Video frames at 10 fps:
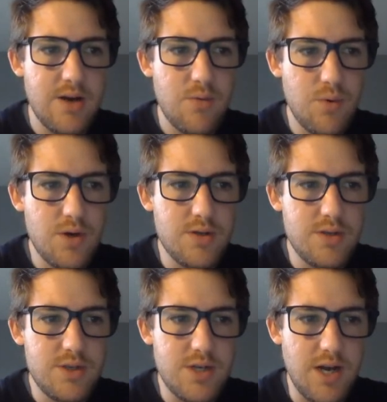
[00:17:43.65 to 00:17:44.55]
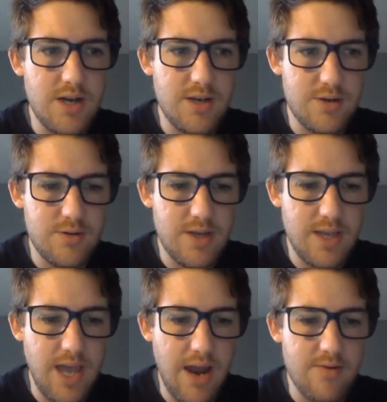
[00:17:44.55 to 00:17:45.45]
wood, charcoal,
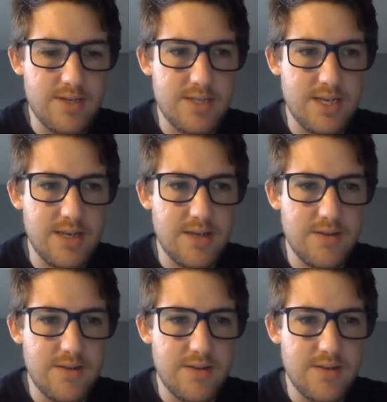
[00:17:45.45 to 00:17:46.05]
and kerosene.